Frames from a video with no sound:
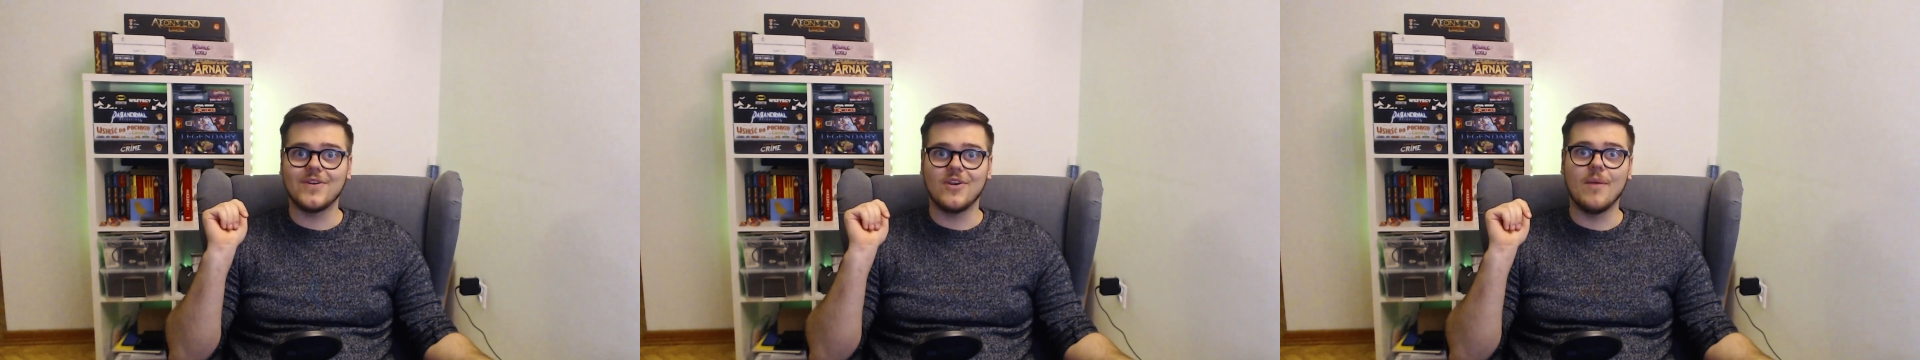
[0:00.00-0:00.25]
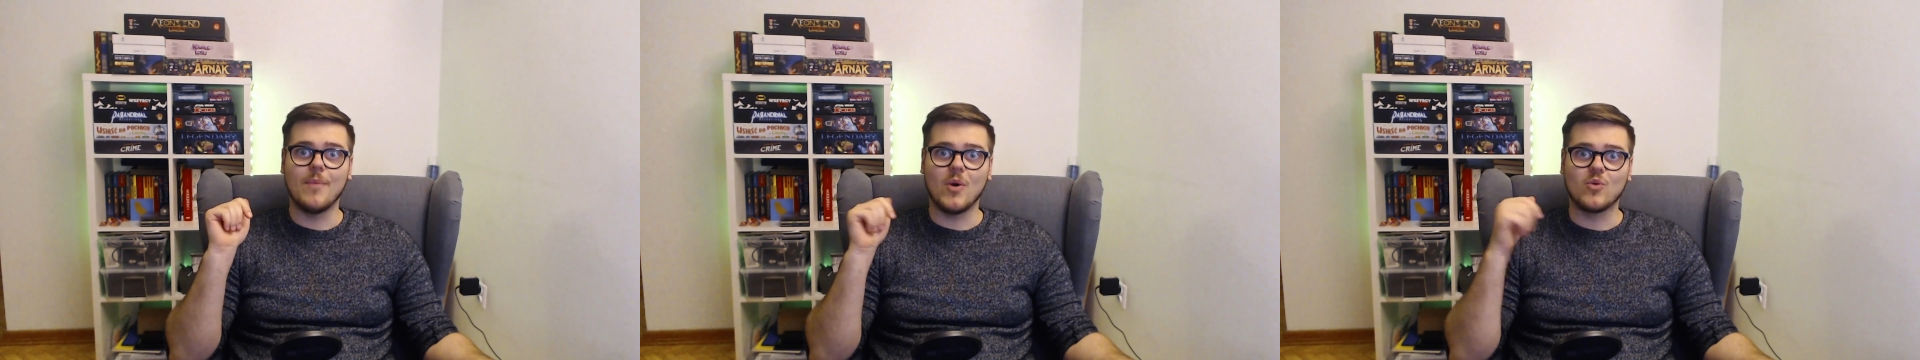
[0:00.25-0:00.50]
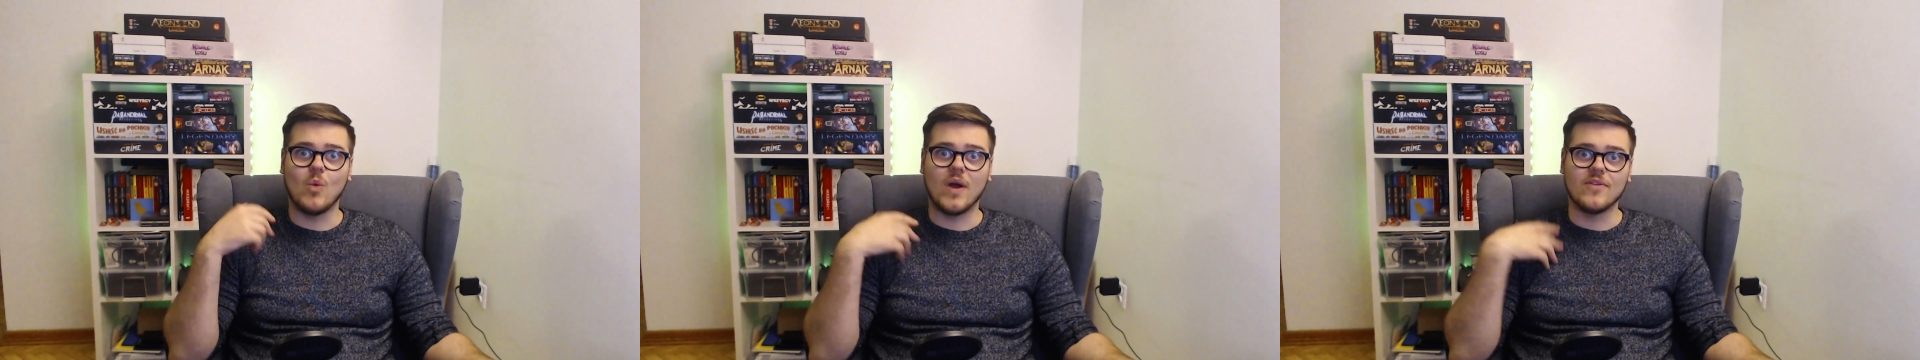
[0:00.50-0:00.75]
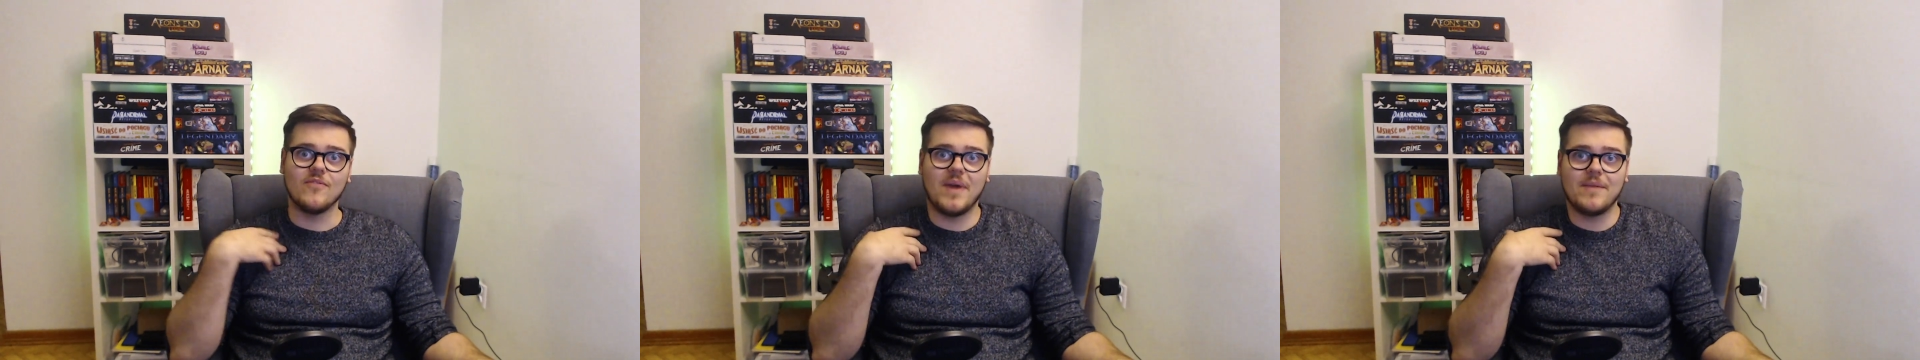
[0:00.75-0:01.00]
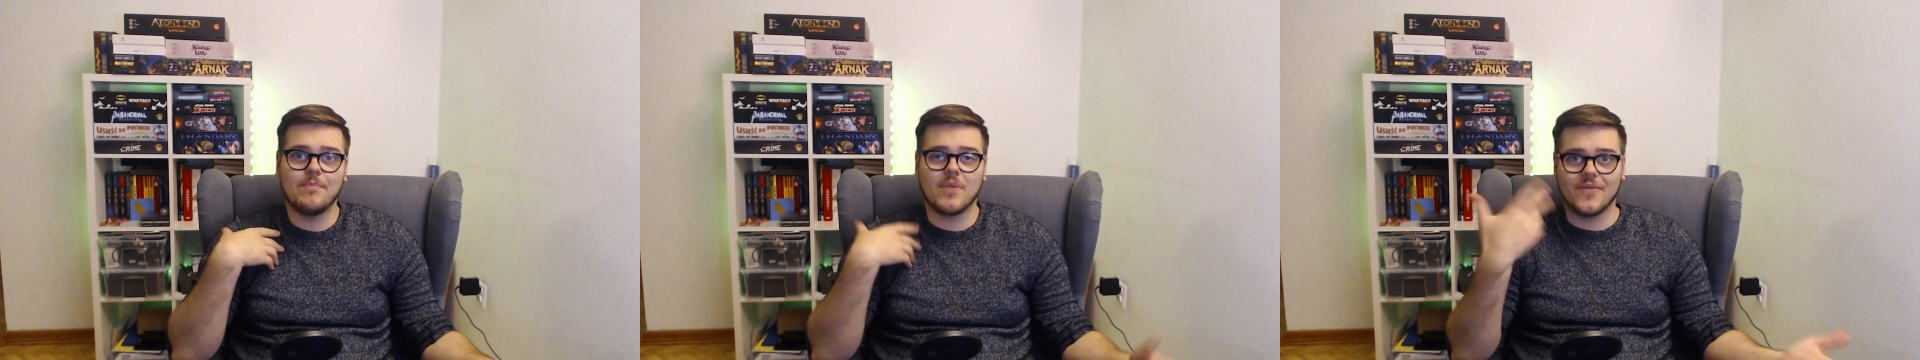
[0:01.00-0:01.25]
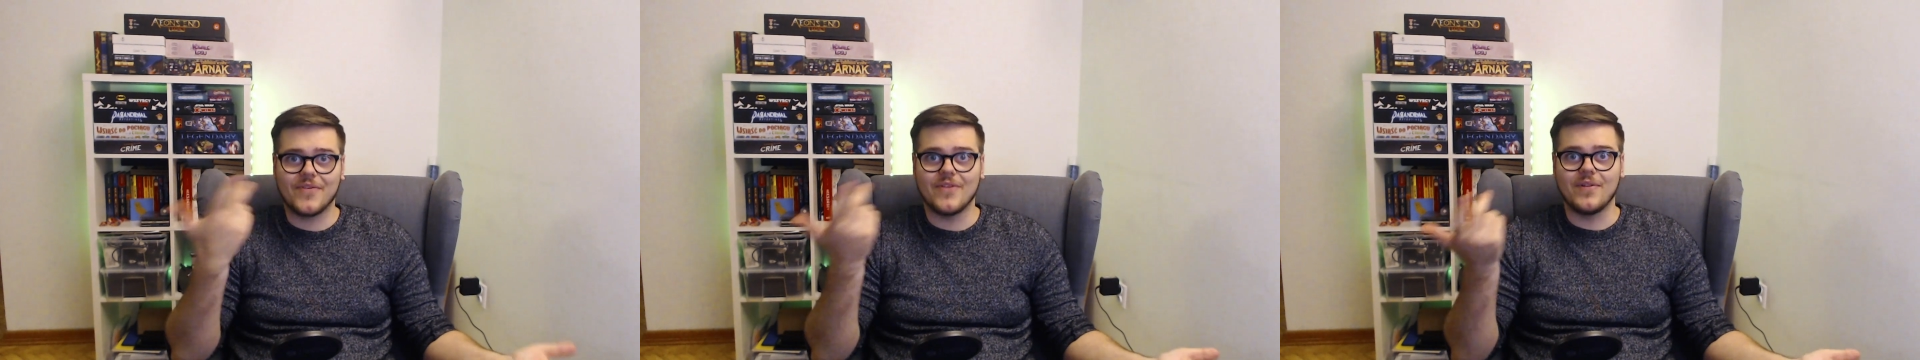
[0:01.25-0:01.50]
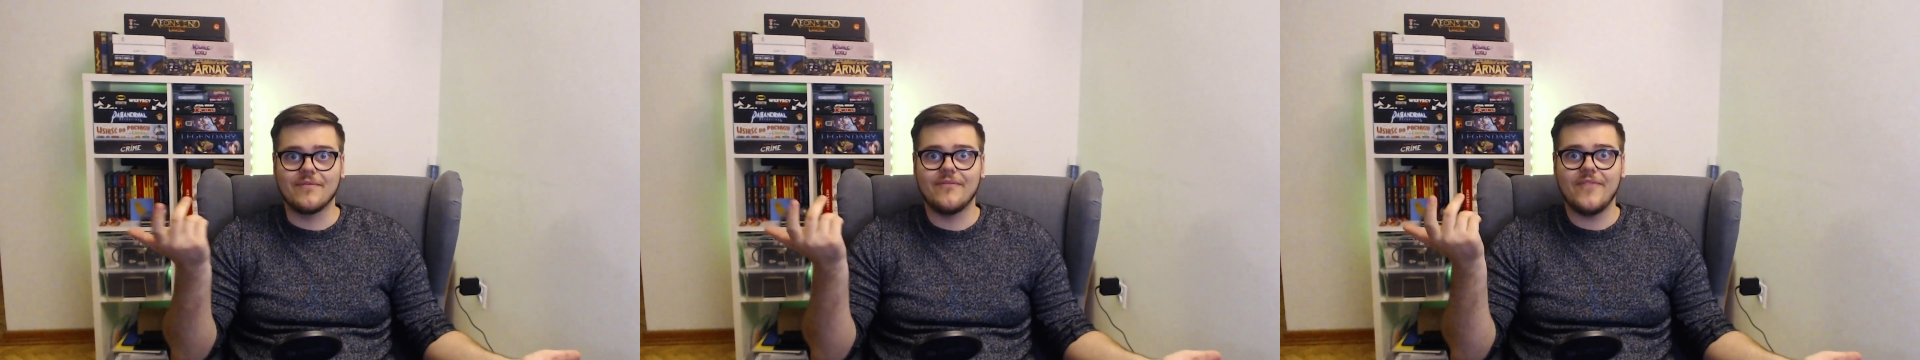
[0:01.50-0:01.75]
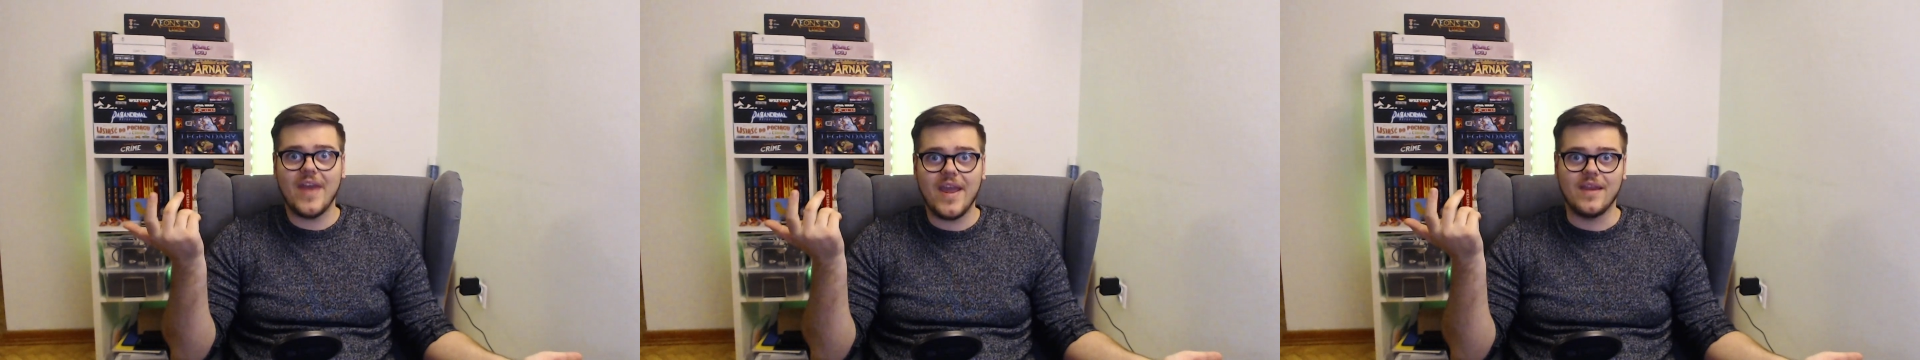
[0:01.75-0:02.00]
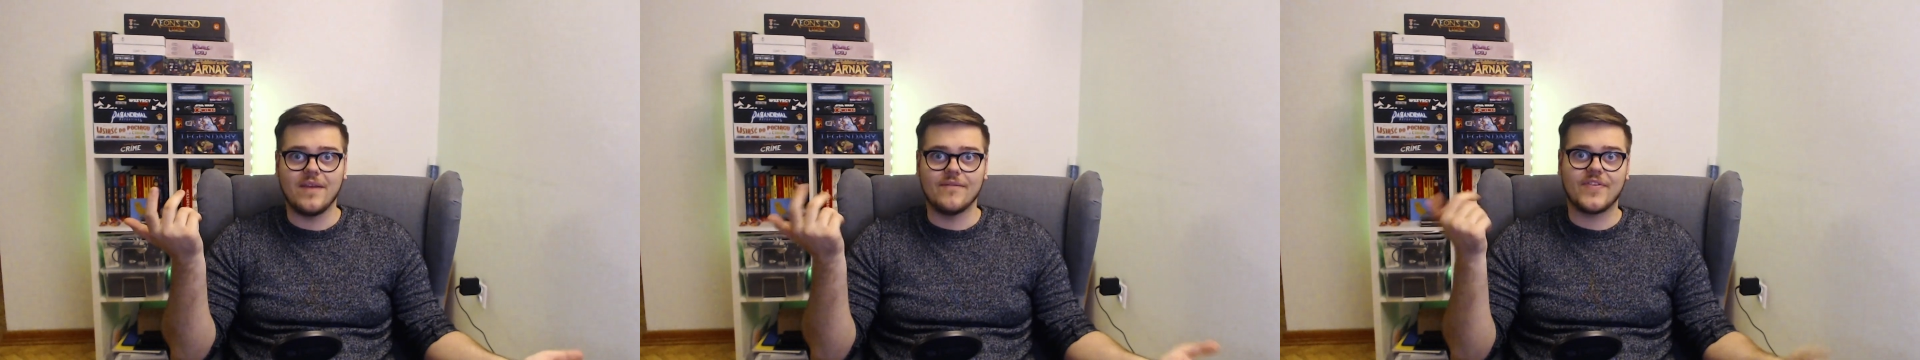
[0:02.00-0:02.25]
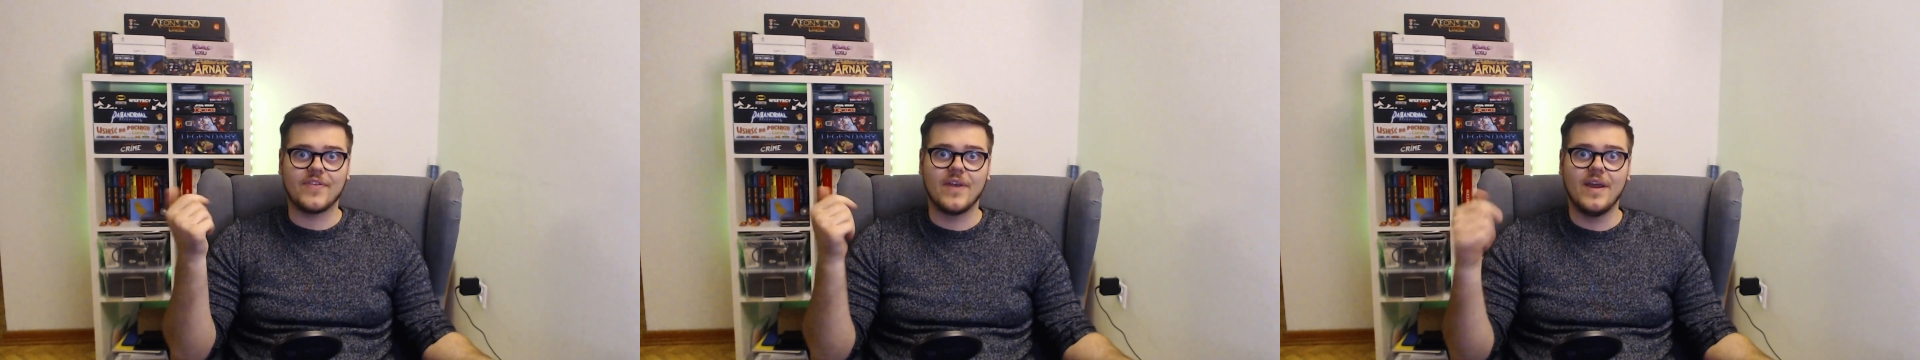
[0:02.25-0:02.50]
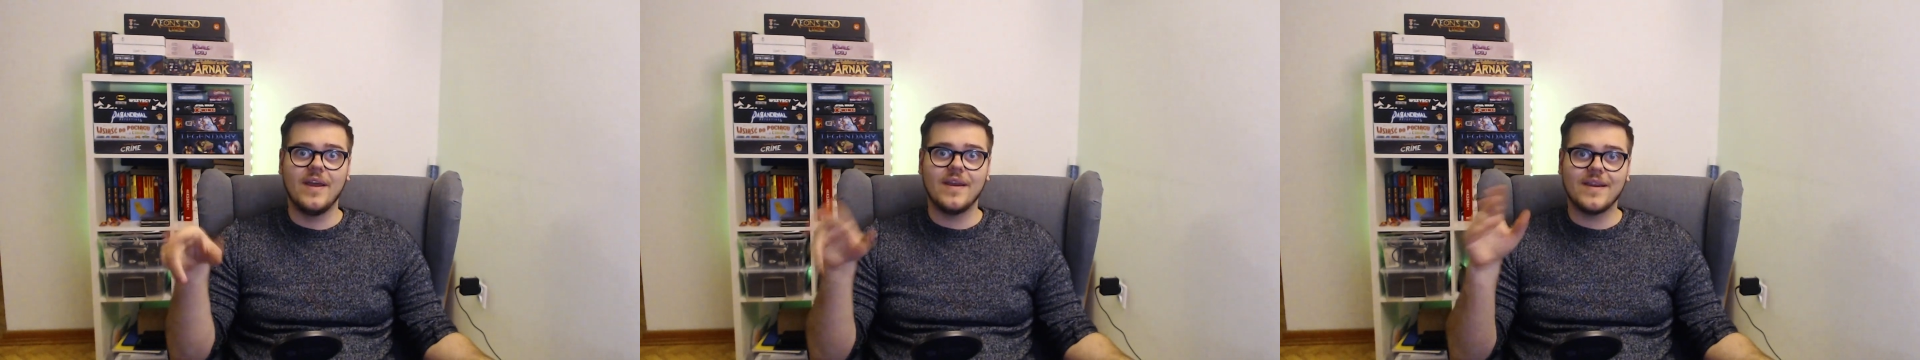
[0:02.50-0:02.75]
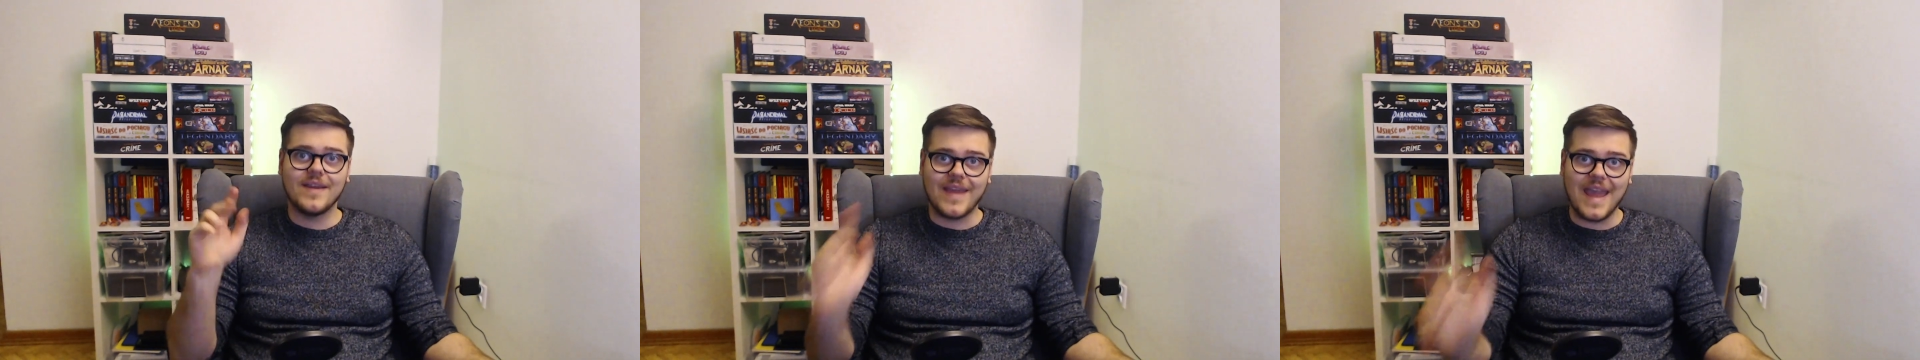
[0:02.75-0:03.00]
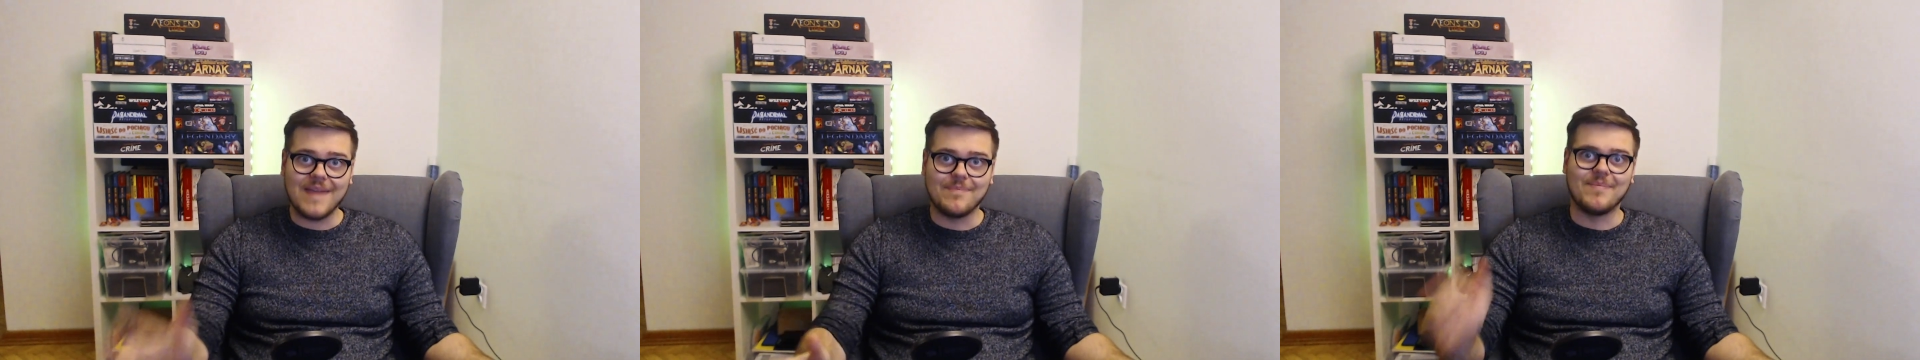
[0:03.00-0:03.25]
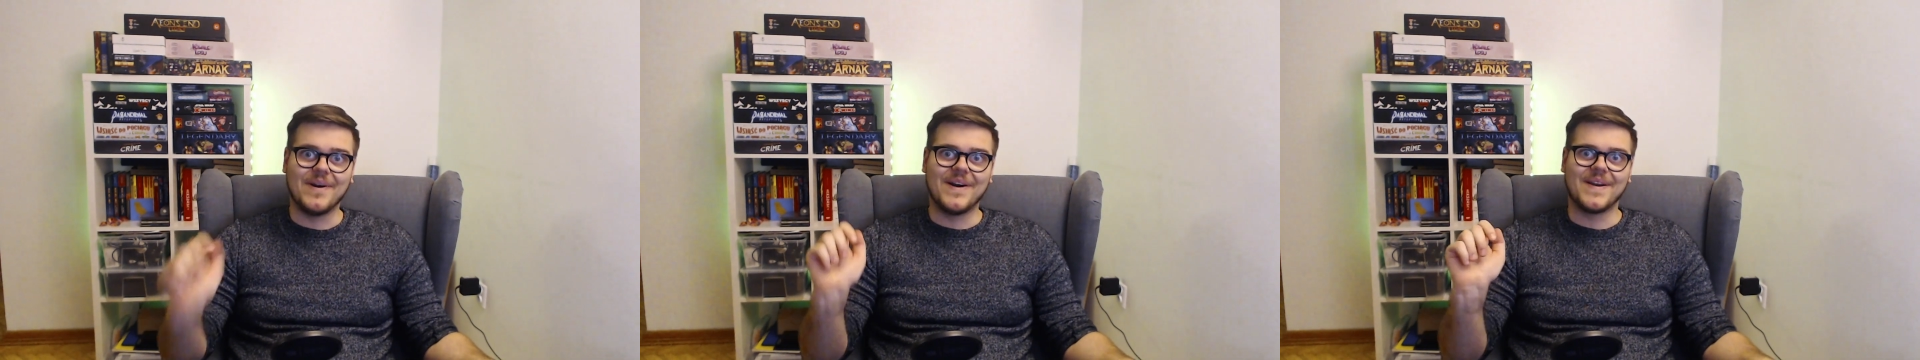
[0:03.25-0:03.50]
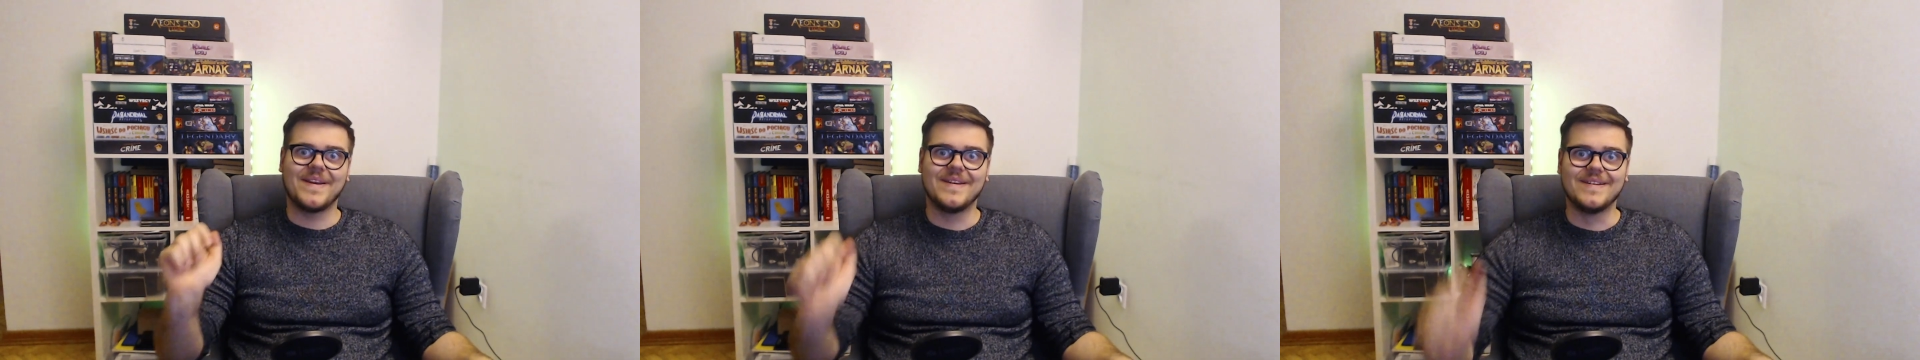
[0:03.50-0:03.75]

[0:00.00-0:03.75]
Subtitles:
to you about one of my personal faves, Capepunk.